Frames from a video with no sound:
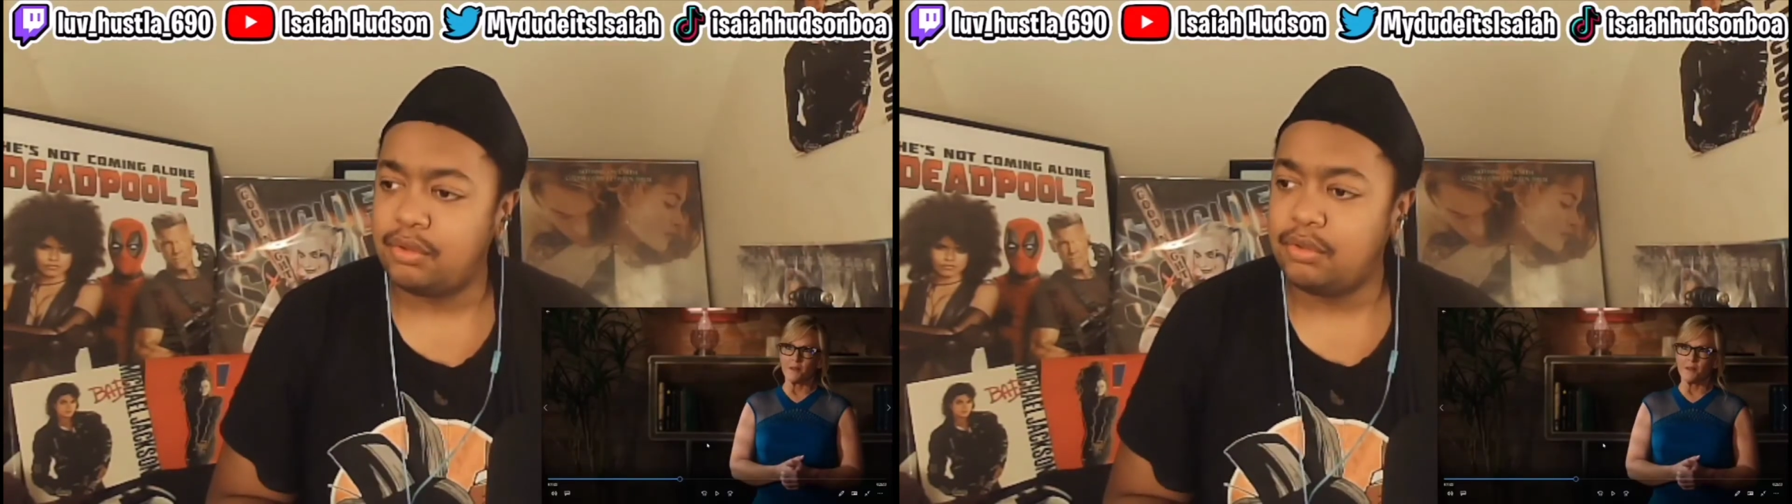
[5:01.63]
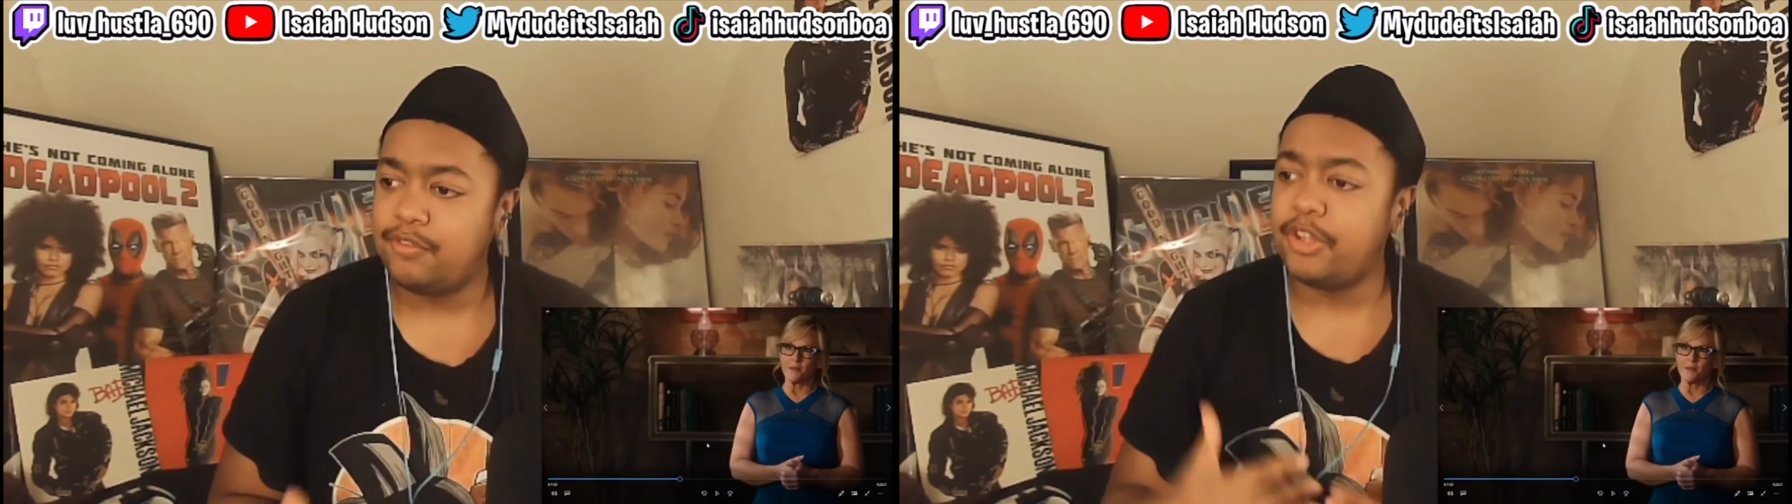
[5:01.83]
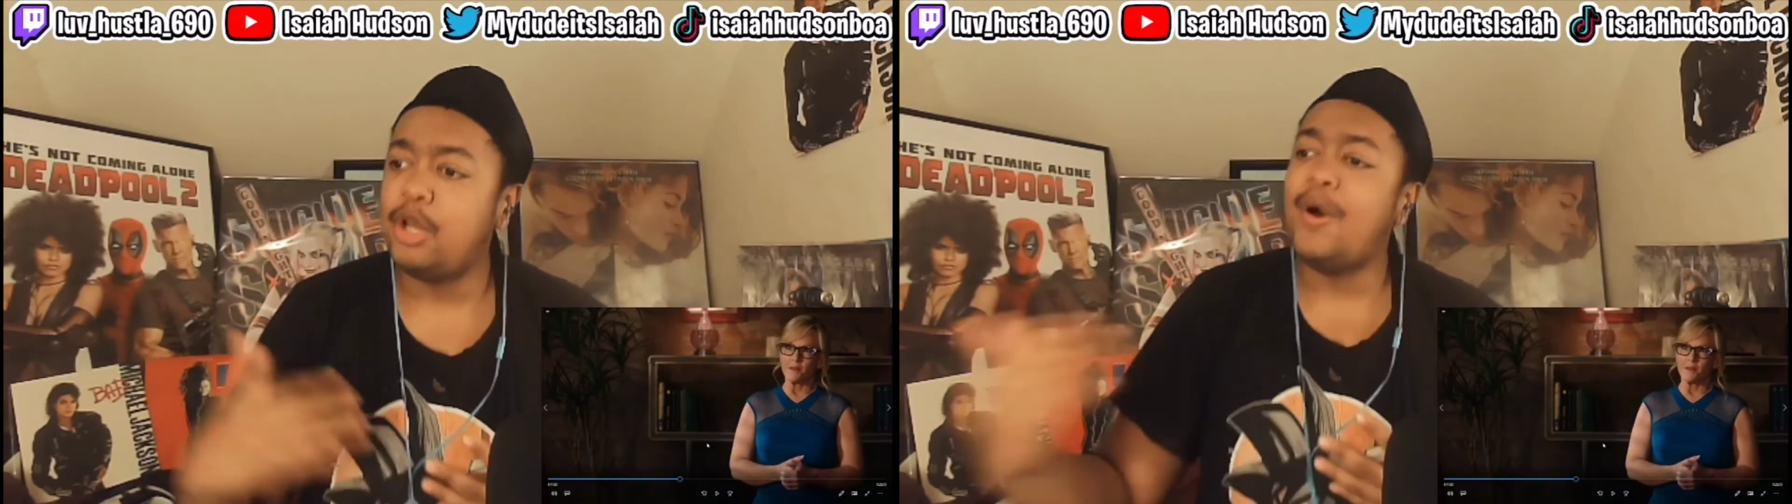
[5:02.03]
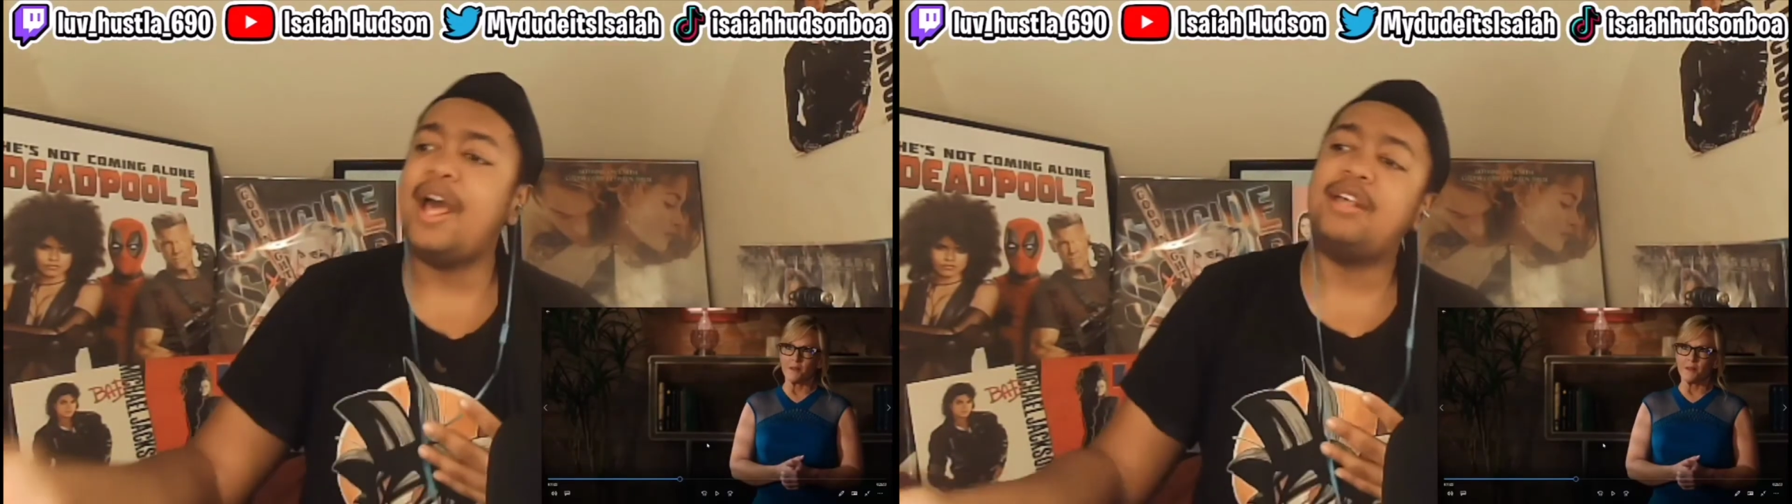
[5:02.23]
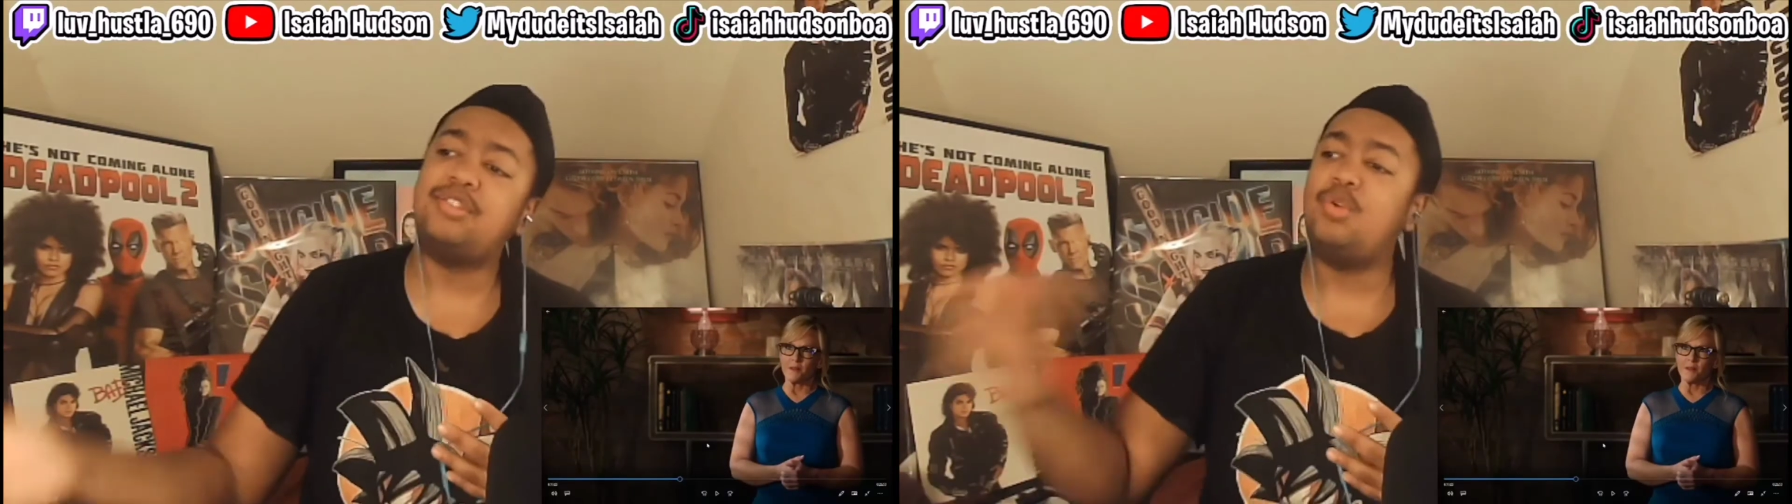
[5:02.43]
for your
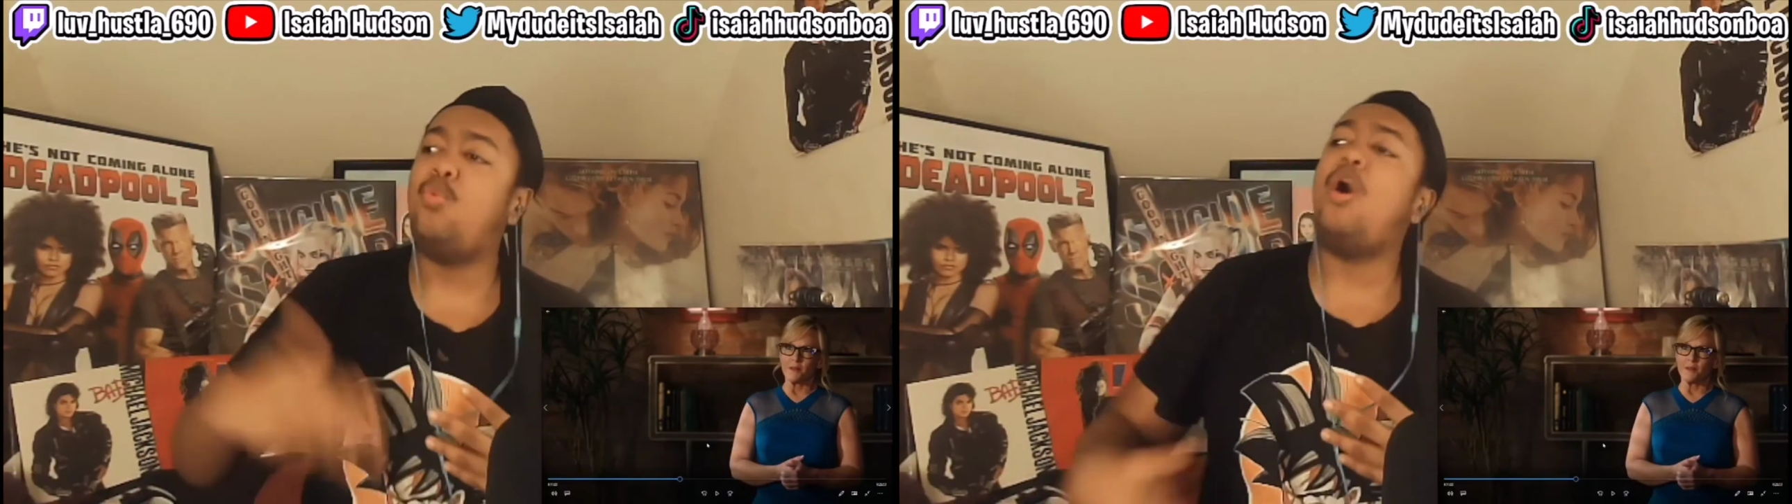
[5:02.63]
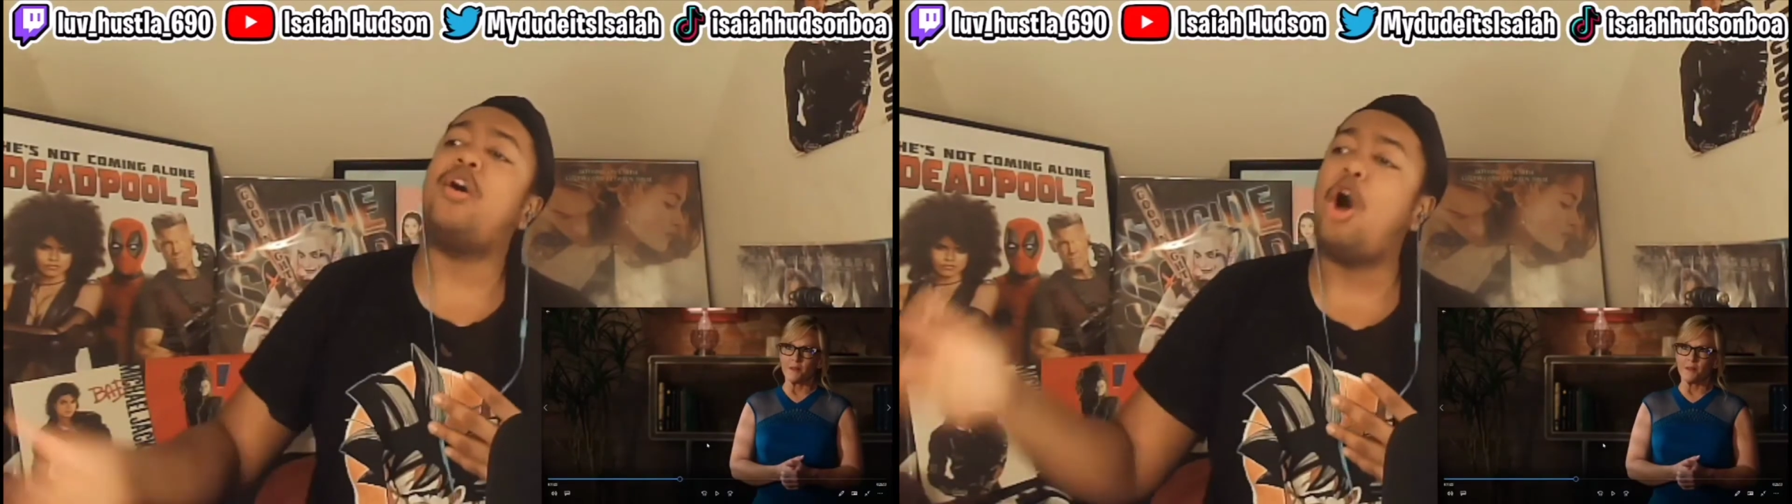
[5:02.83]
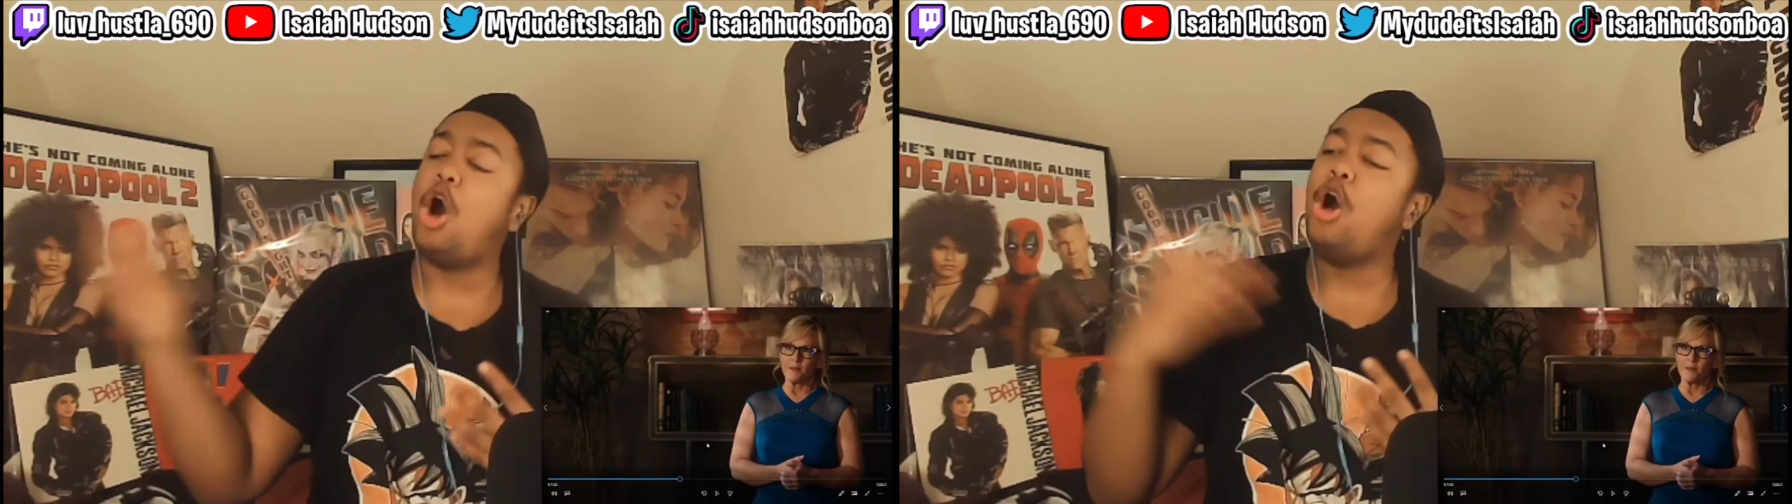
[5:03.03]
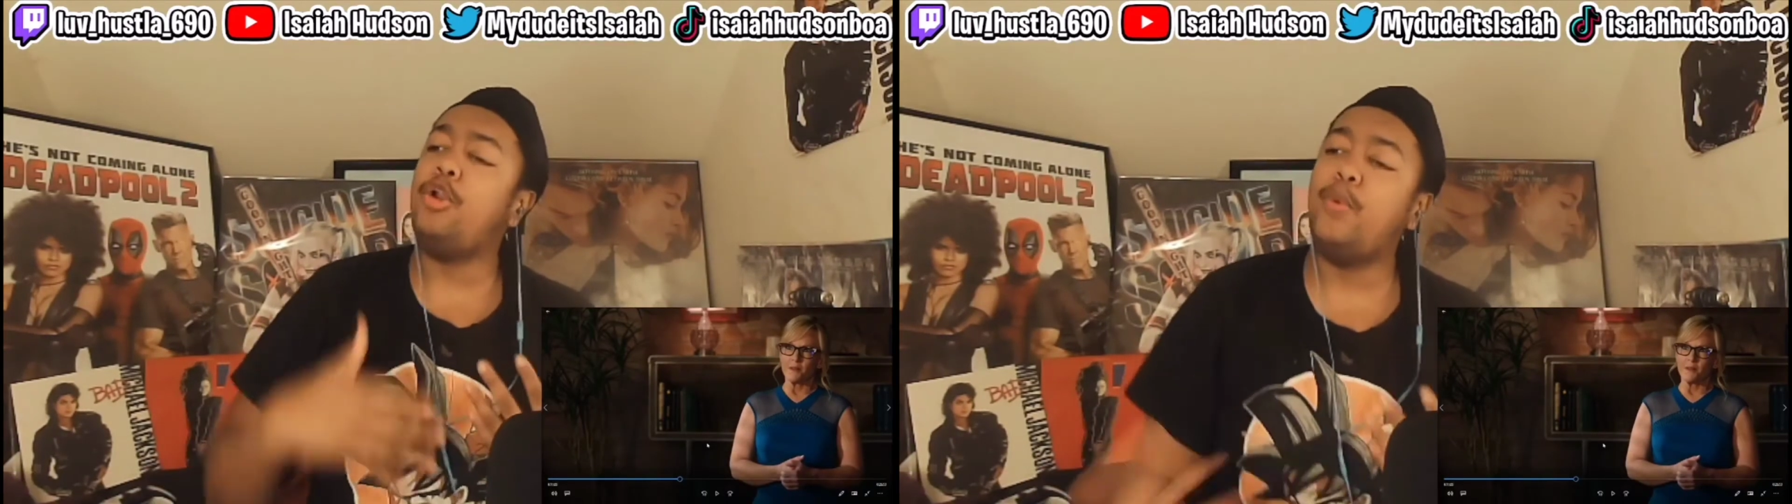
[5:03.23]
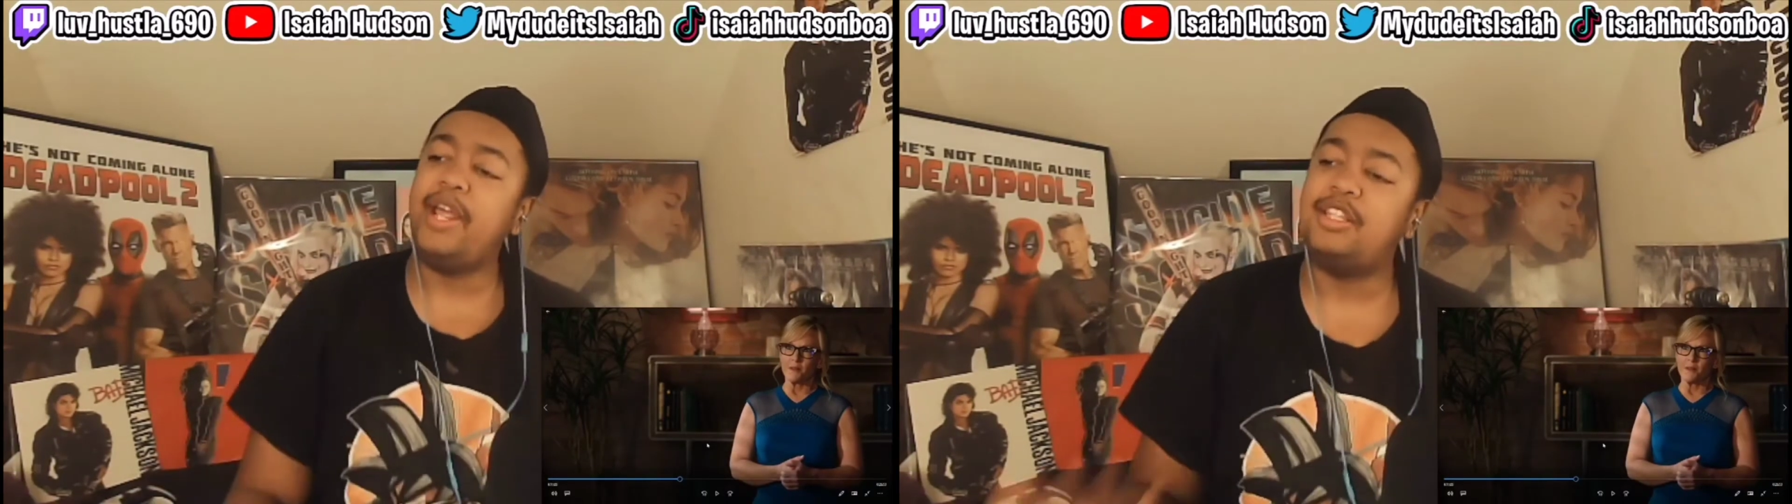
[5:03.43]
ass to walk all the
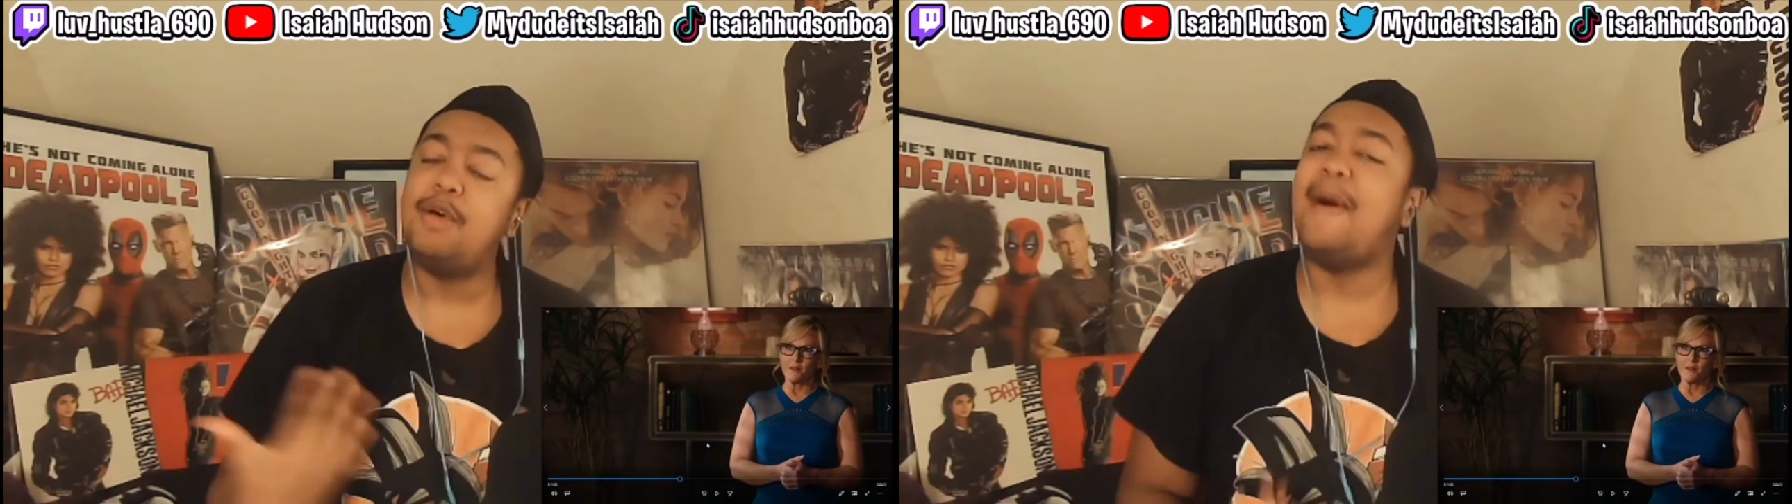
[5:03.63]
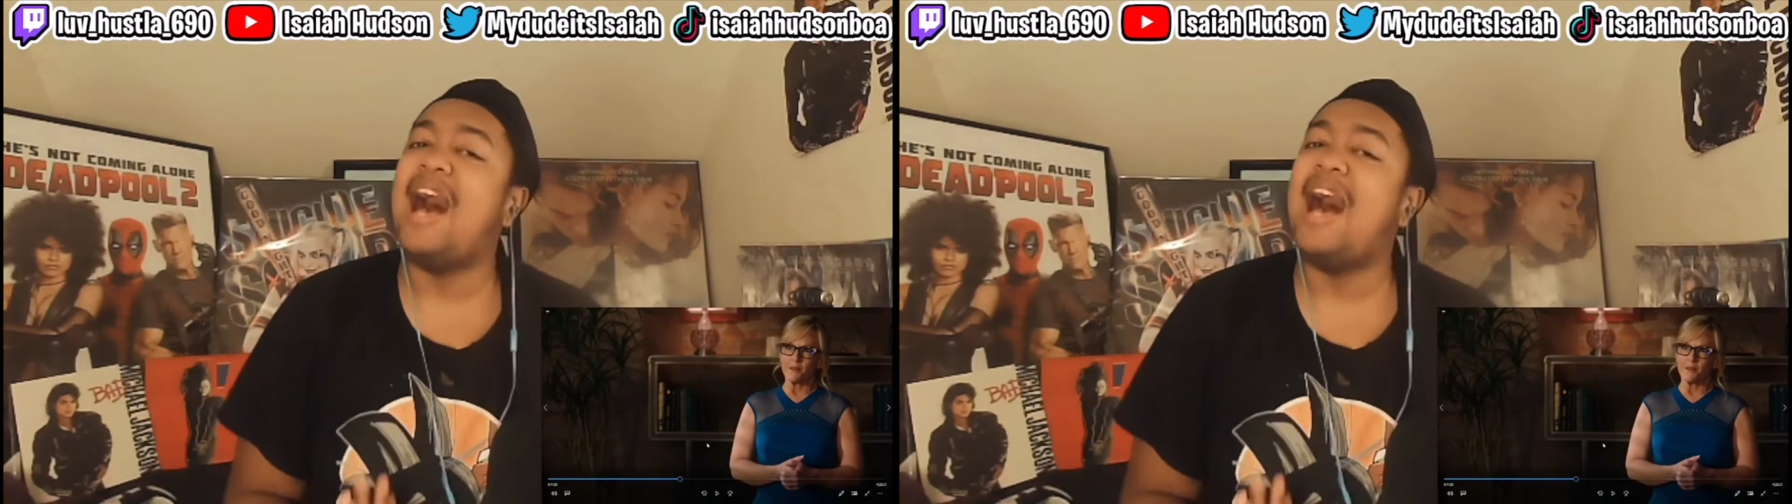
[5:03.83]
way to my